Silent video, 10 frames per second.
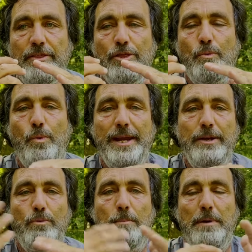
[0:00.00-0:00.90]
the
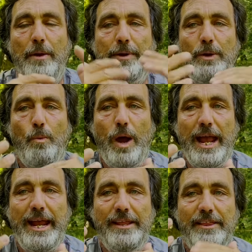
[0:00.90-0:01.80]
wind will blow in a
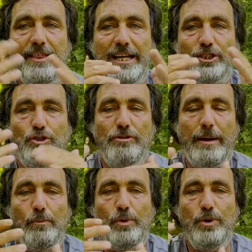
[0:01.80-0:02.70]
way that
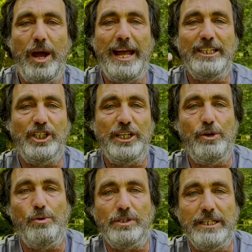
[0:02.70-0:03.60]
strap will not actually
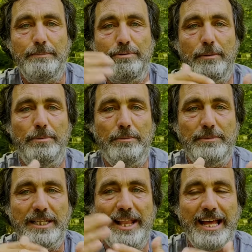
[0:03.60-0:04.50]
cause any
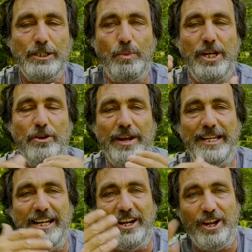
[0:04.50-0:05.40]
problems. And that's when you're
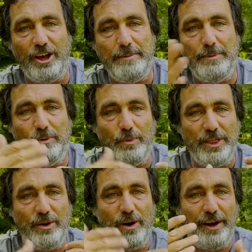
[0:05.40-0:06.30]
in alignment with
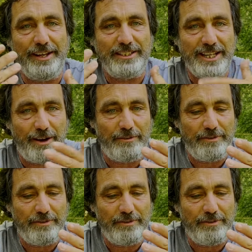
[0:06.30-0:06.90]
your higher self.